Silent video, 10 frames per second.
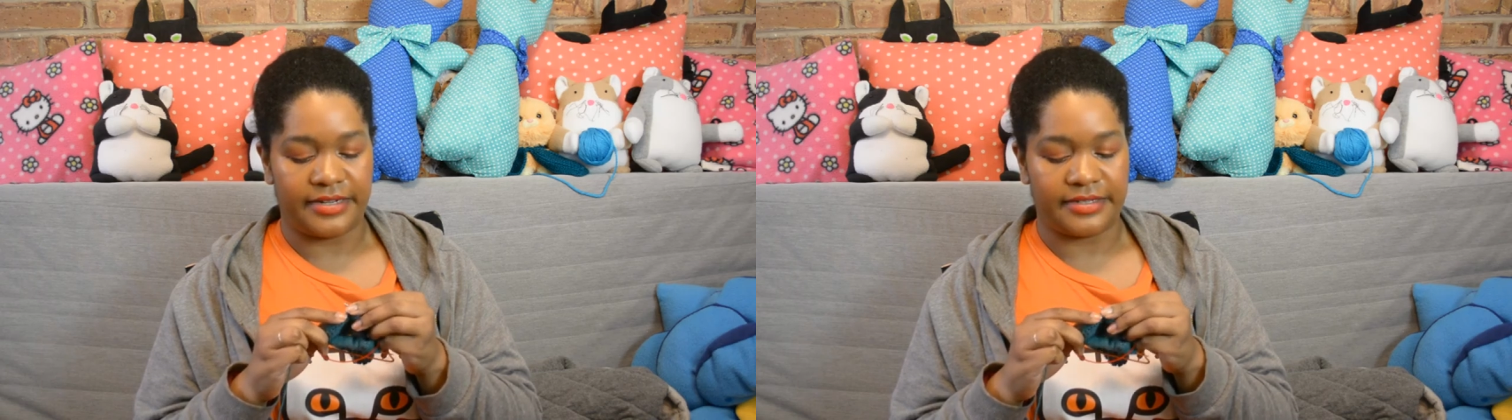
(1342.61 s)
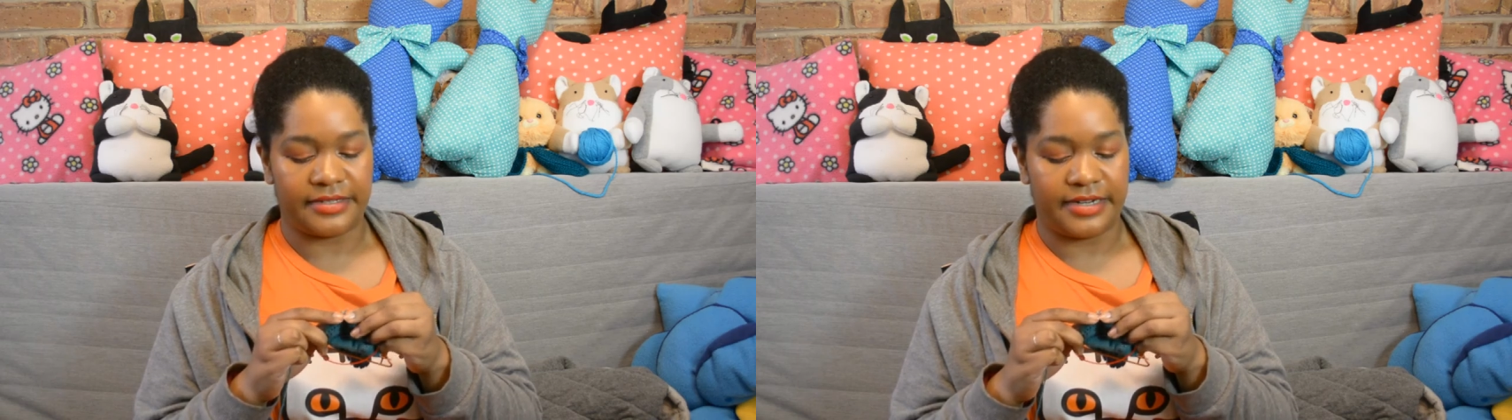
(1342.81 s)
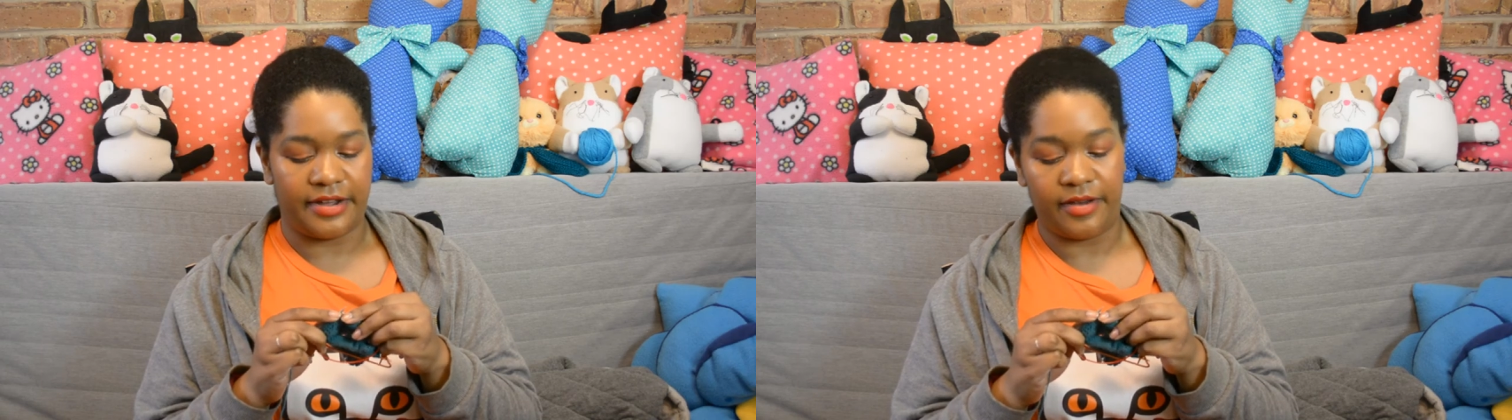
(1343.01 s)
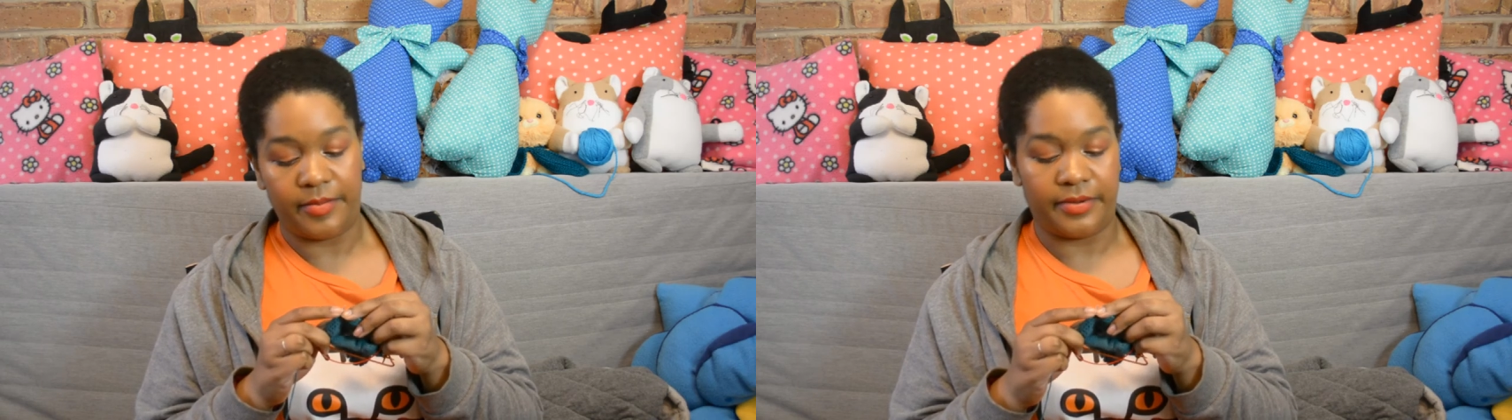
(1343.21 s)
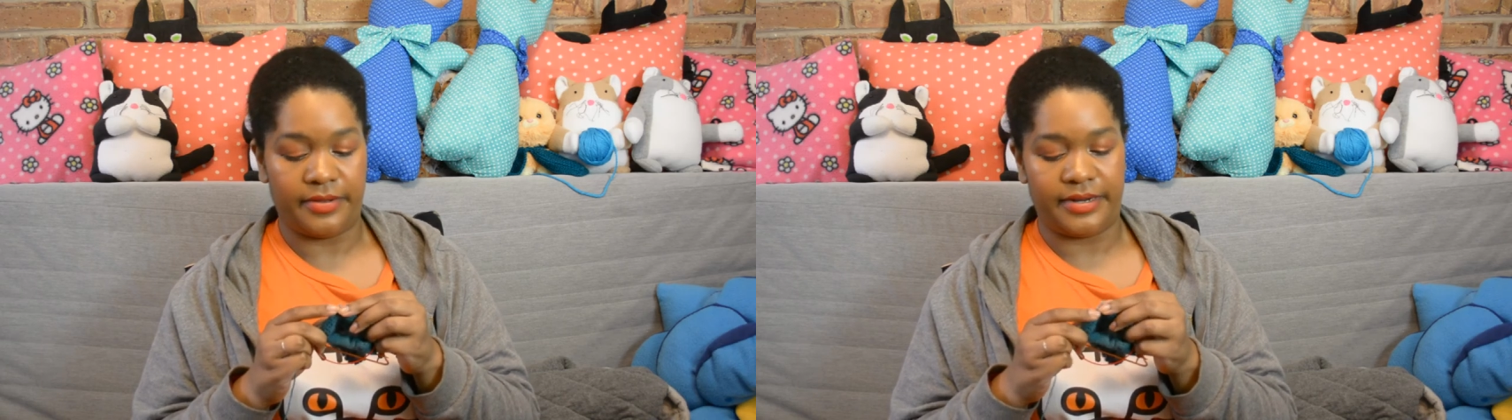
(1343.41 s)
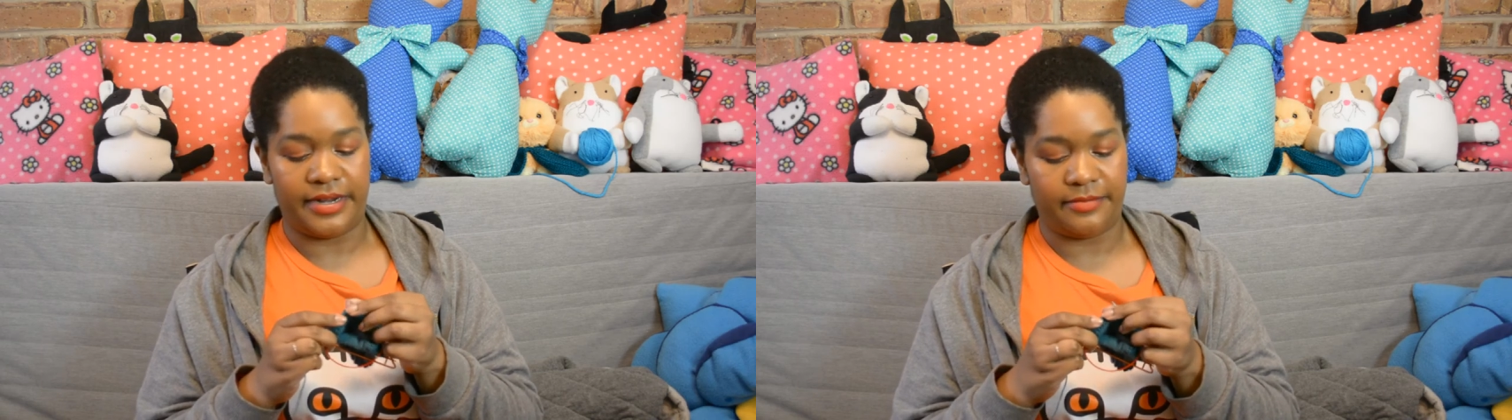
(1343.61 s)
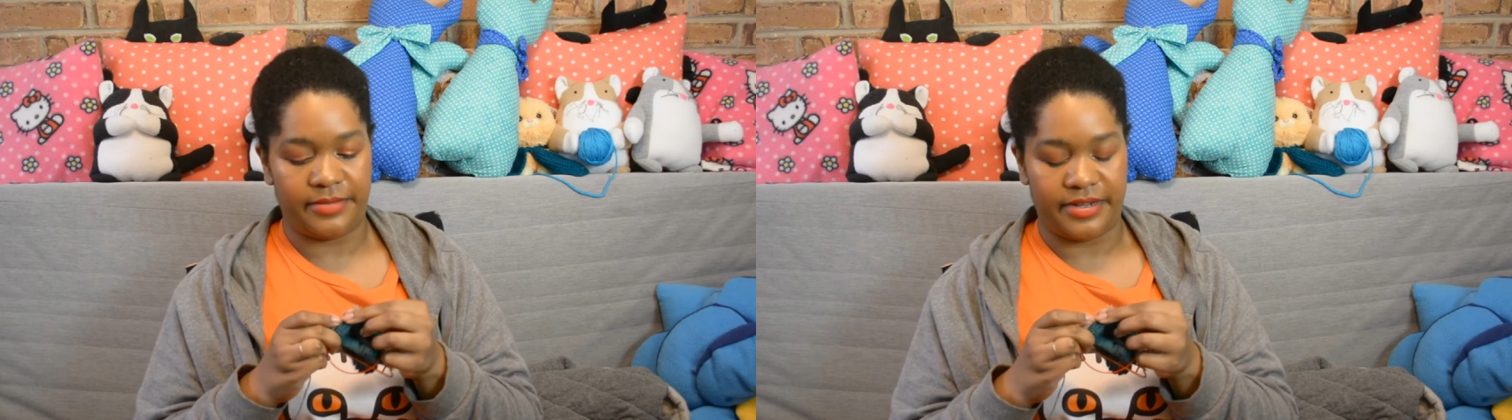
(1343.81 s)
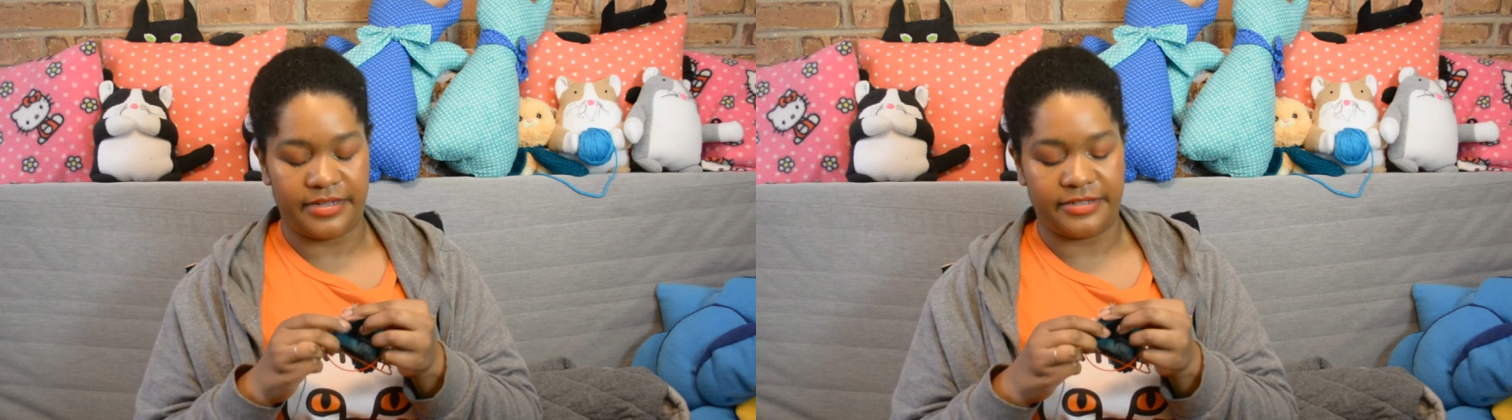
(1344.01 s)
to stay up all night
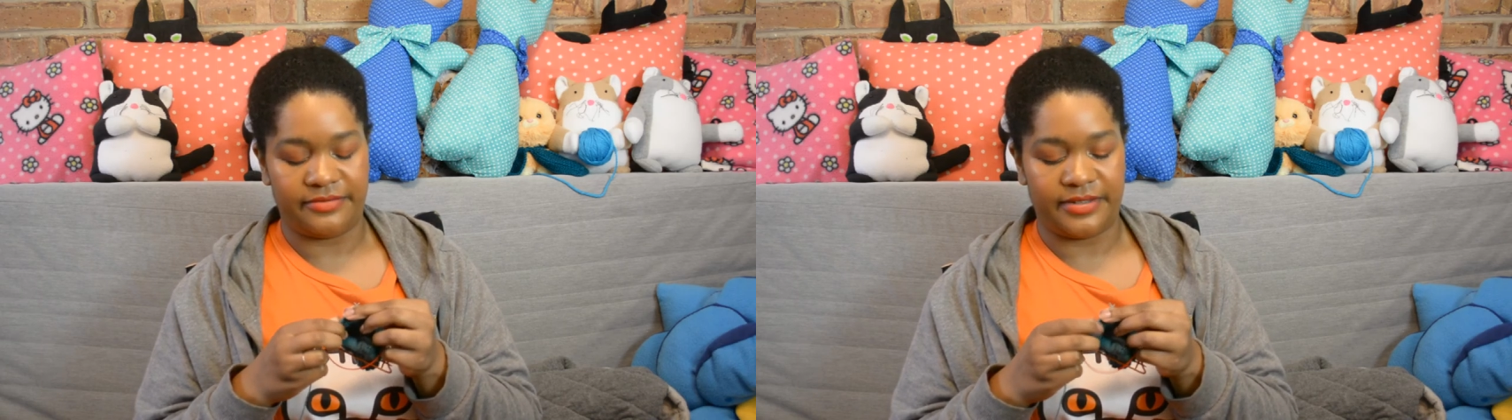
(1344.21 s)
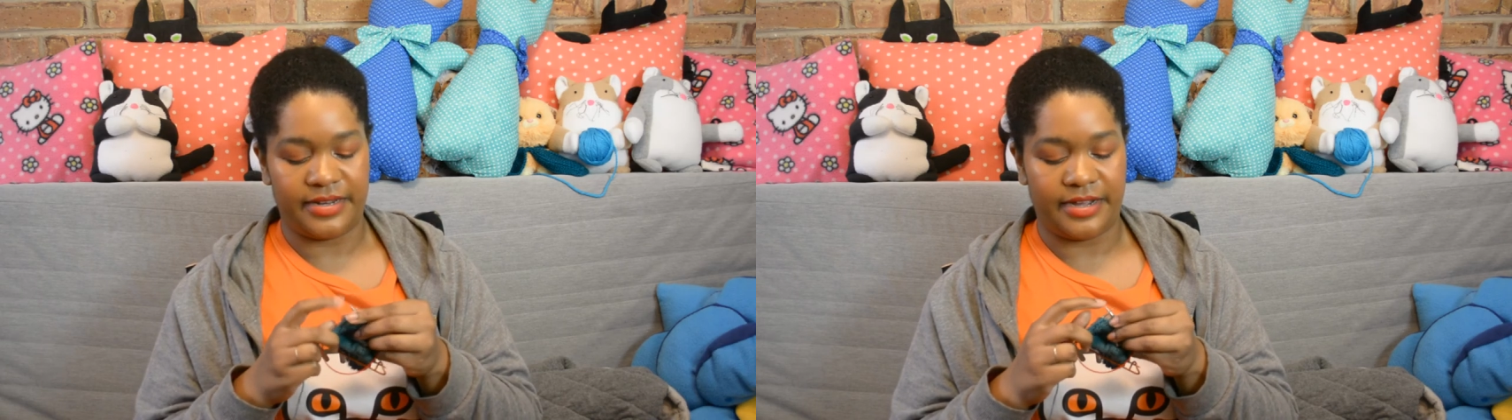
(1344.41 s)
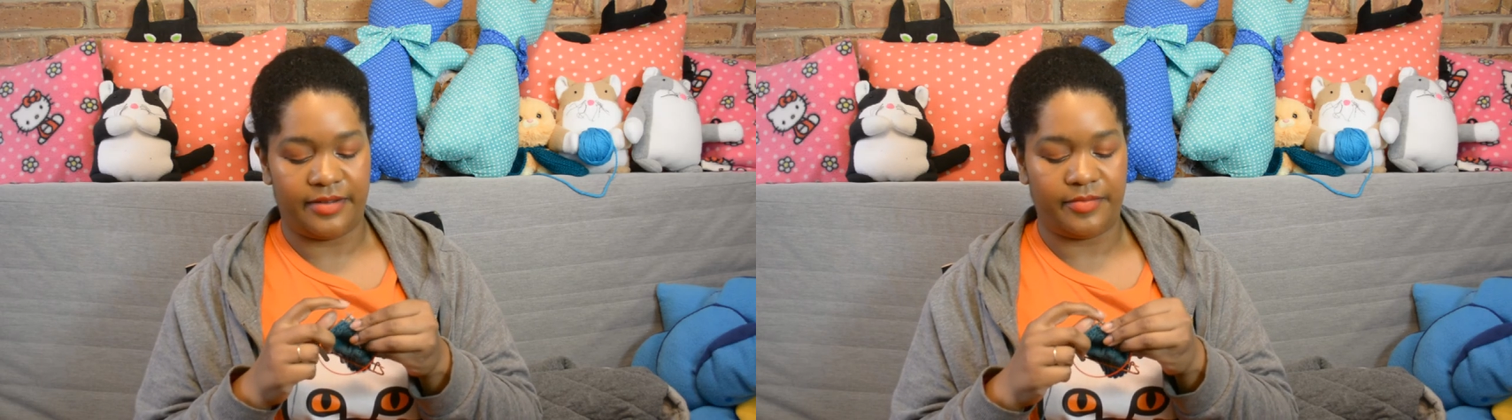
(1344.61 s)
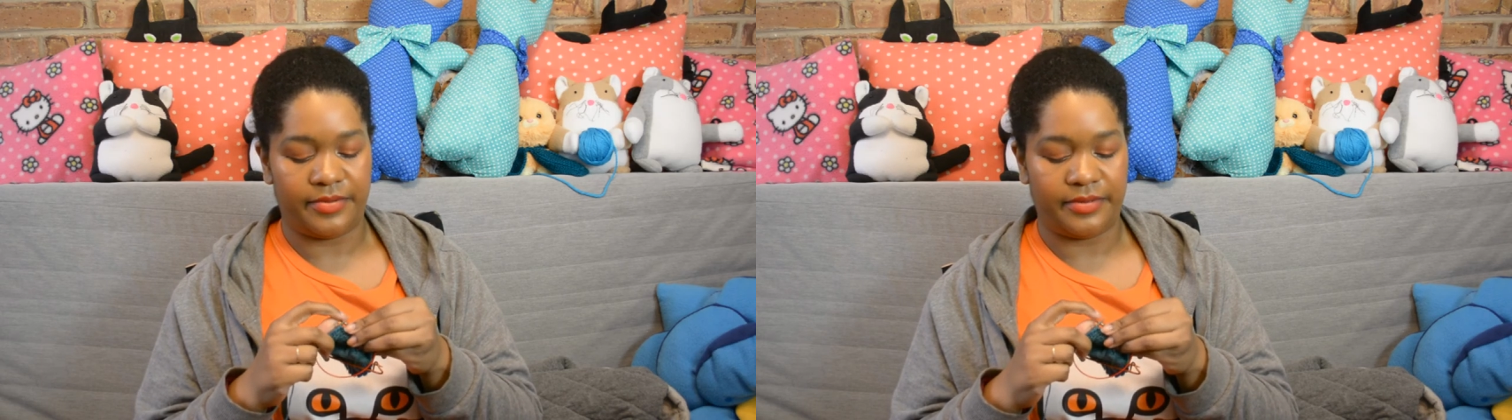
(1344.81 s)
because of the nap.